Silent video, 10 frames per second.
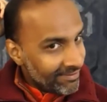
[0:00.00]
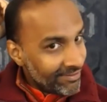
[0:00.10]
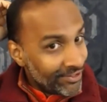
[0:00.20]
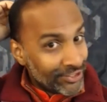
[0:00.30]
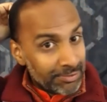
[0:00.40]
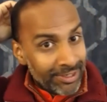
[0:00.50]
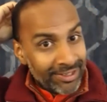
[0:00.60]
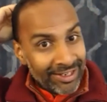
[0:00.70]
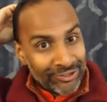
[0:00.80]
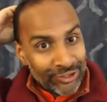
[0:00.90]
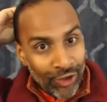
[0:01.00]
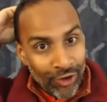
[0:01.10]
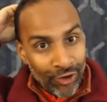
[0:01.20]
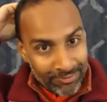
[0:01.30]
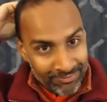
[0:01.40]
Richmond and
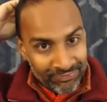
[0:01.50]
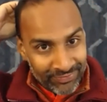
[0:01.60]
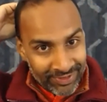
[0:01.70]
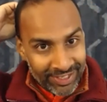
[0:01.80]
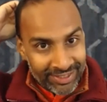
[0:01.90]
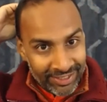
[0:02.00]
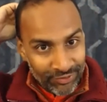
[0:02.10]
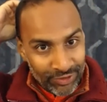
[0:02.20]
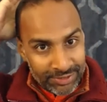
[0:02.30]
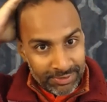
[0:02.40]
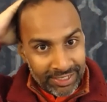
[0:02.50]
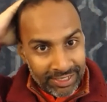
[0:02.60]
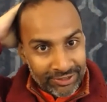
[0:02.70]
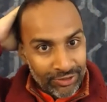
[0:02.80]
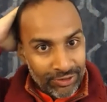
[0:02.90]
Geelong. I think Richmond
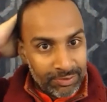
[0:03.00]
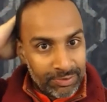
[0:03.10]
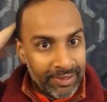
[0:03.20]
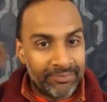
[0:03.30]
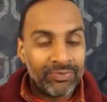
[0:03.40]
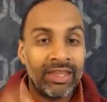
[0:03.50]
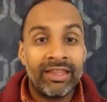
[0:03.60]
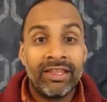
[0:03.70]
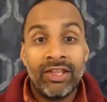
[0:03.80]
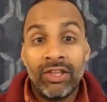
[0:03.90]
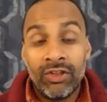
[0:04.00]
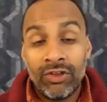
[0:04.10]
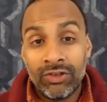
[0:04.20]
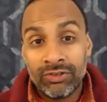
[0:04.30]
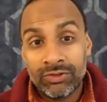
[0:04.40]
and Geelong are playing.
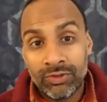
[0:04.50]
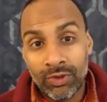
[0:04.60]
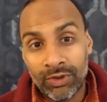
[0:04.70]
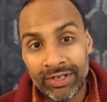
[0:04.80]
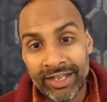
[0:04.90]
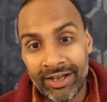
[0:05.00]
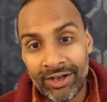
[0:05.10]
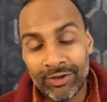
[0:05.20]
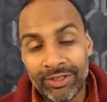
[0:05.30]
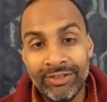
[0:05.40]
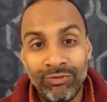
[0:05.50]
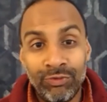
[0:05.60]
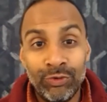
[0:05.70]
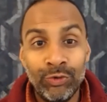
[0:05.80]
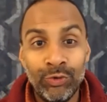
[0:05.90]
So now,
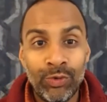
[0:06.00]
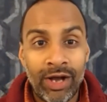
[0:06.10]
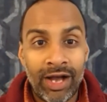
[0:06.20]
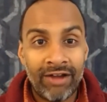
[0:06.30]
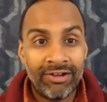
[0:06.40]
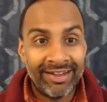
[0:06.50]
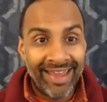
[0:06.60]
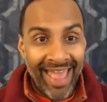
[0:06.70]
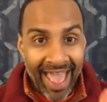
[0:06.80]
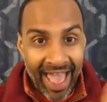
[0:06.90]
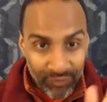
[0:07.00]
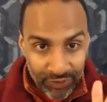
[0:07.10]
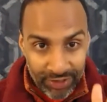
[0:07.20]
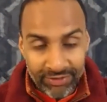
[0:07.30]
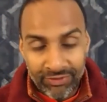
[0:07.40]
if you are an
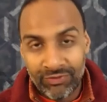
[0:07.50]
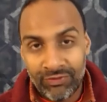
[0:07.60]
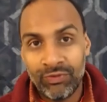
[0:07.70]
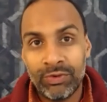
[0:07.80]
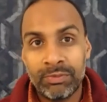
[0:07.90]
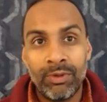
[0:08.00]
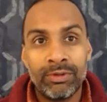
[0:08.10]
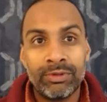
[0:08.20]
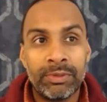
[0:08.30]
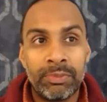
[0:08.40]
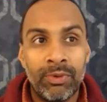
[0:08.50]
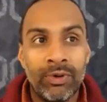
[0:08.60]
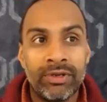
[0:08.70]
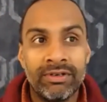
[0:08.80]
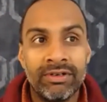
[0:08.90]
avid football
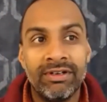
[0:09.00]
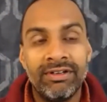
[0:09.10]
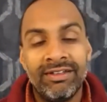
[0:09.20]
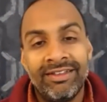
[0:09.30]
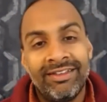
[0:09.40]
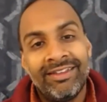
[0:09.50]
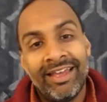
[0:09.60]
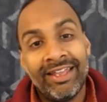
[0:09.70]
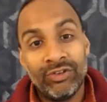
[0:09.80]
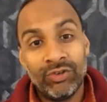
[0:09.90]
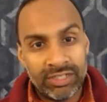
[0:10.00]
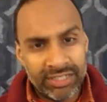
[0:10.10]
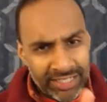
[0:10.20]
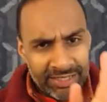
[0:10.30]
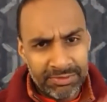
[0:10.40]
supporter and your
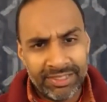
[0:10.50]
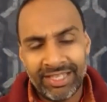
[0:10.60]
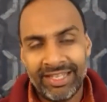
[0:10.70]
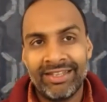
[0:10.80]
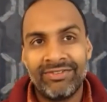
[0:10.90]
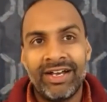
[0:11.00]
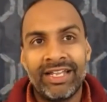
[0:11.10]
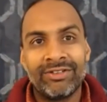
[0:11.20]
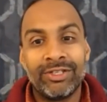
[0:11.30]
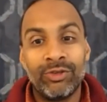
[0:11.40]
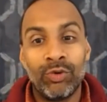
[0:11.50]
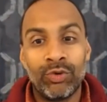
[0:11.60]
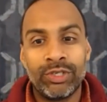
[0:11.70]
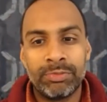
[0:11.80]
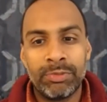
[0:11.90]
team is in the final, so you're
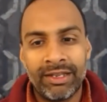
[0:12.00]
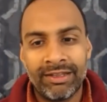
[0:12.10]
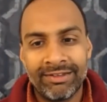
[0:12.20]
Richmond